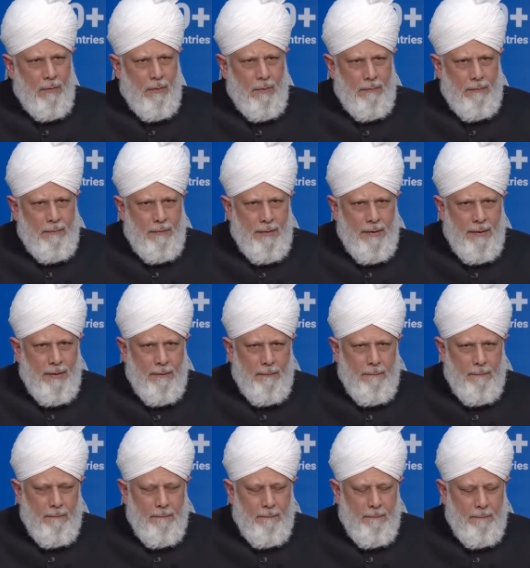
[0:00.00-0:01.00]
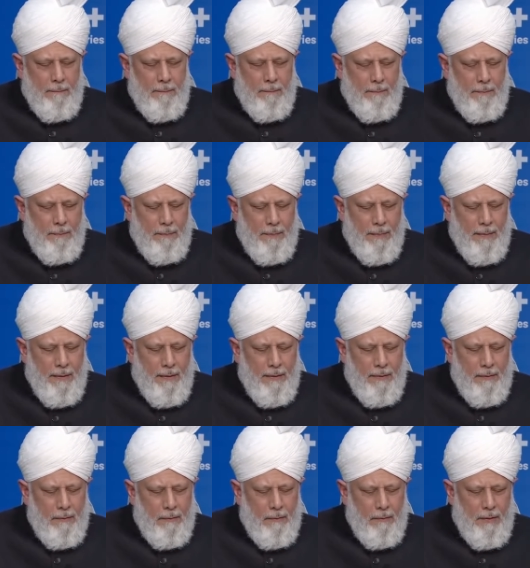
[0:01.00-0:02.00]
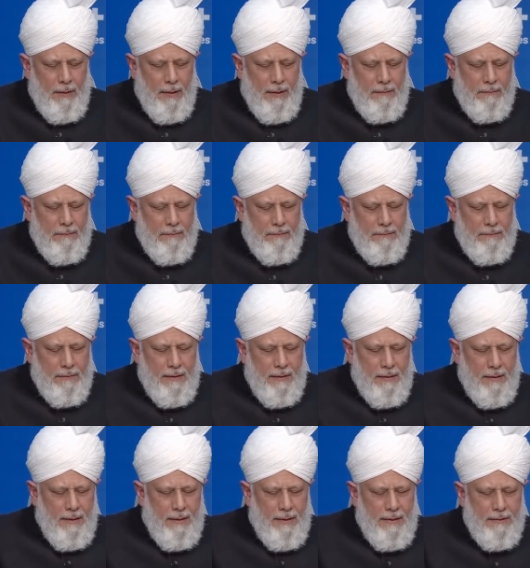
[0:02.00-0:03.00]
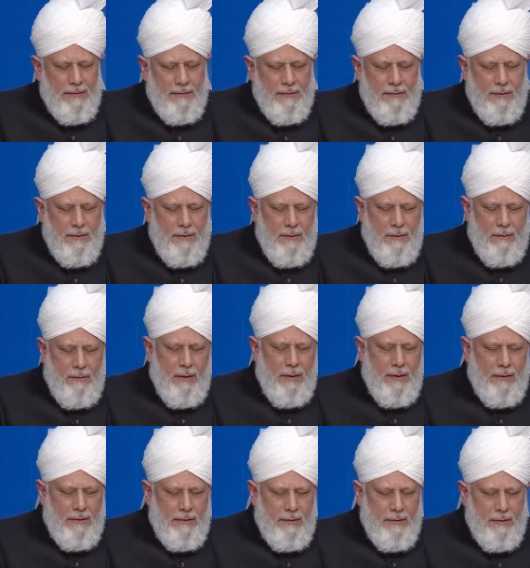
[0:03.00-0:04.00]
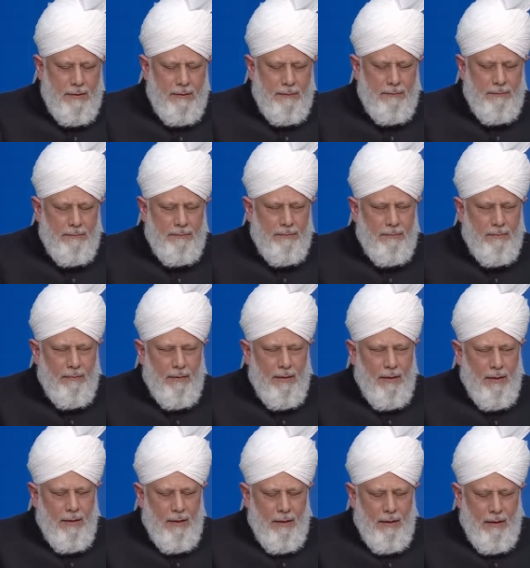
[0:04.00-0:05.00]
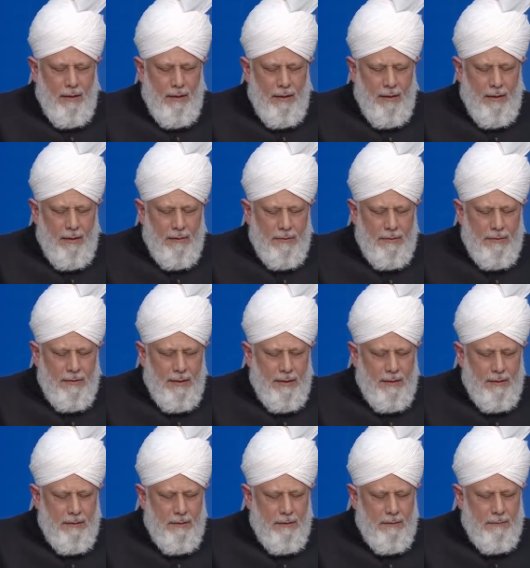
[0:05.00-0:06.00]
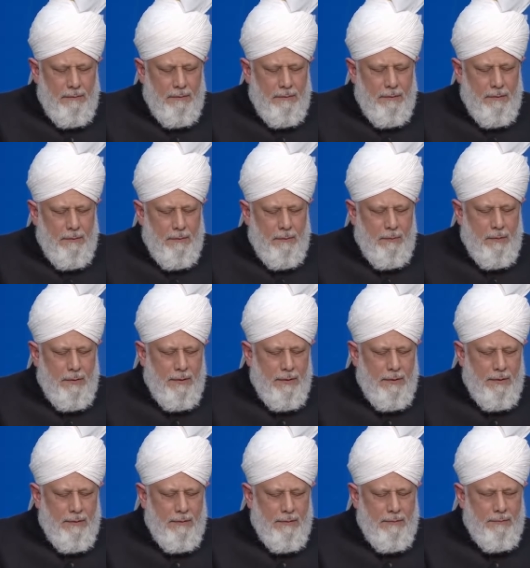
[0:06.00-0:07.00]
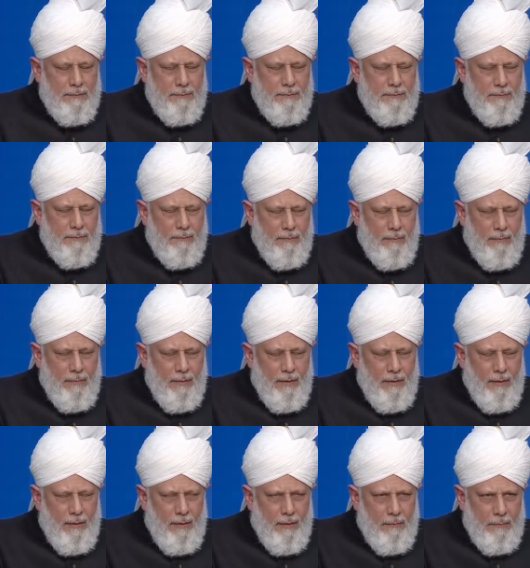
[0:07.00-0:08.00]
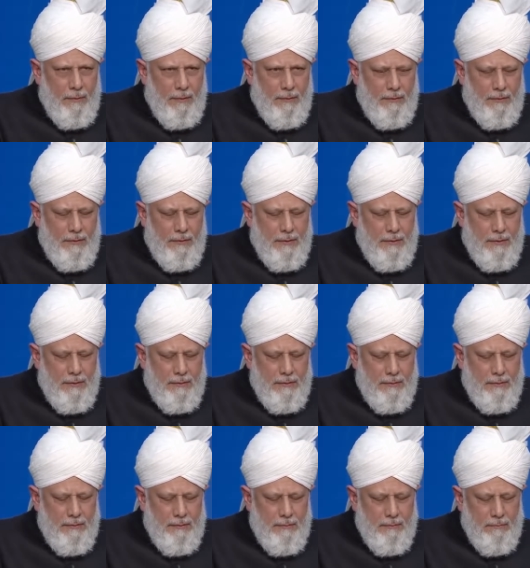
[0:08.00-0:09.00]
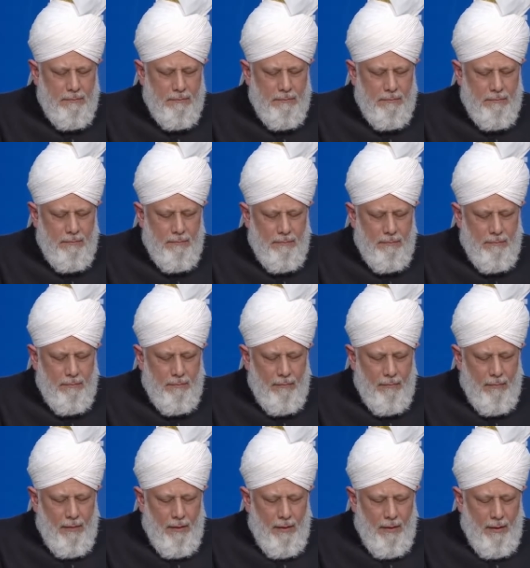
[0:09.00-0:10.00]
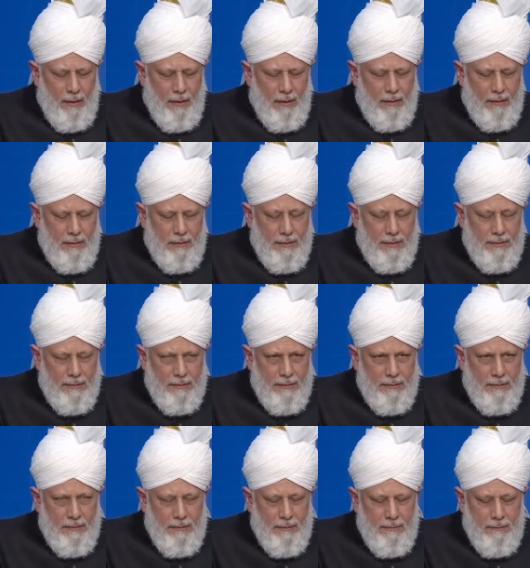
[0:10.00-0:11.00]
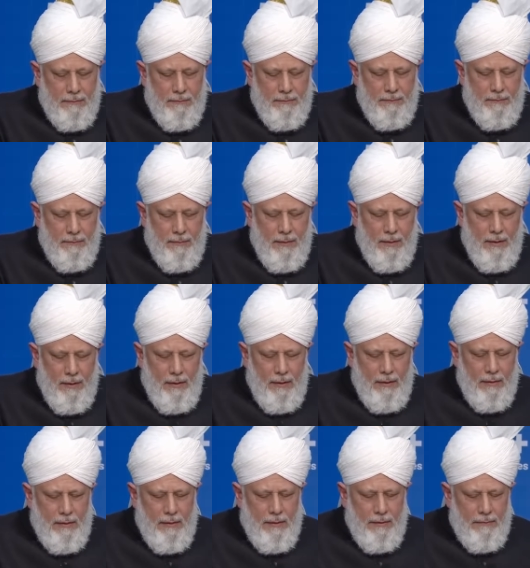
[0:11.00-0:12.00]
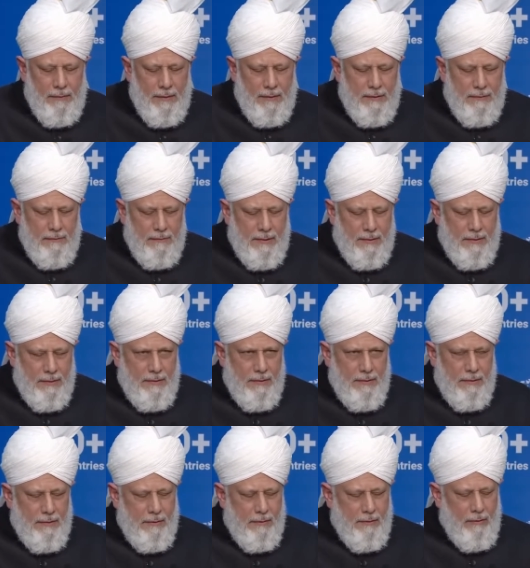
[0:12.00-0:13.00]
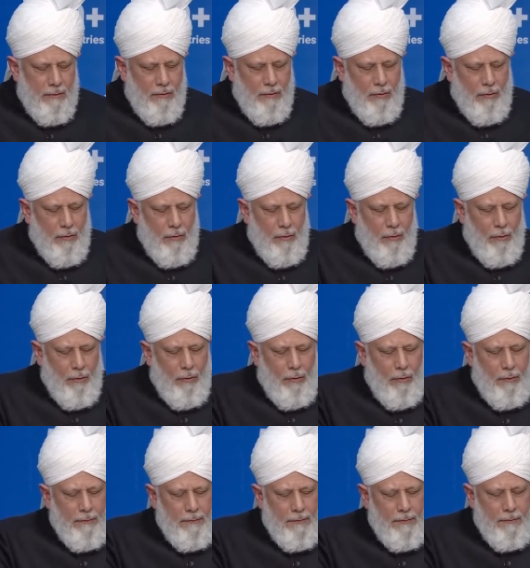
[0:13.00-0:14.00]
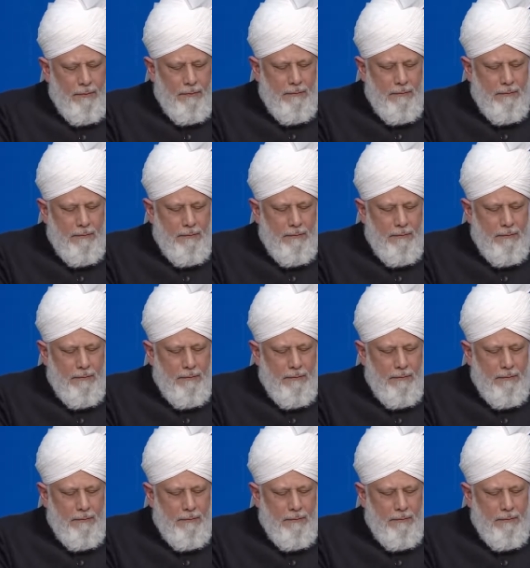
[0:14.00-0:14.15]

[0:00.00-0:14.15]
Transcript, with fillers: Hopefully, you will have analyzed the quality and standard of your work in previous years and it has the effectiveness of the